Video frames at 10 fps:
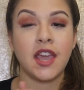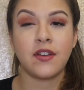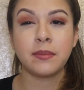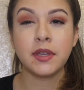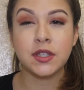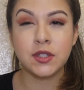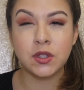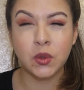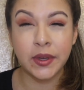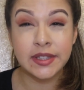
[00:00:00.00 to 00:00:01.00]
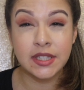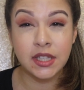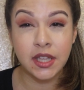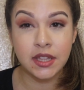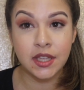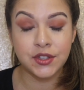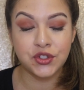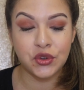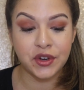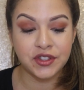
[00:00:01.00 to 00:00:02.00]
If I'm like squinting like
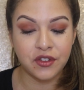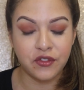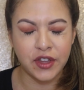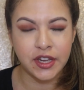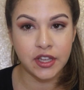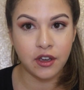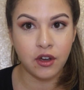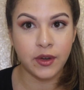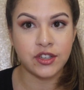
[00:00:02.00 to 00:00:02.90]
this during the video,